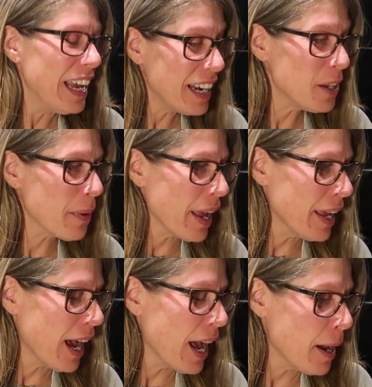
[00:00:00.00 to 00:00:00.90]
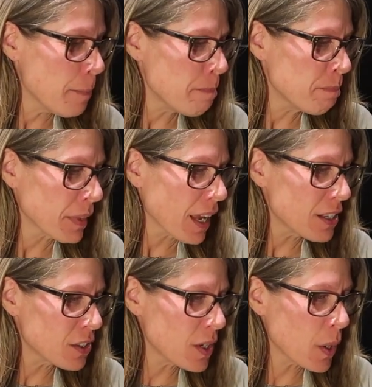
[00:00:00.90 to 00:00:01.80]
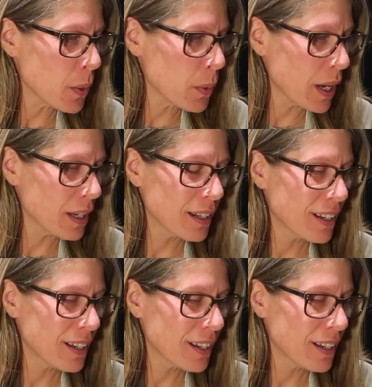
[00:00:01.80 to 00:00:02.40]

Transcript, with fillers: Anyway, um, so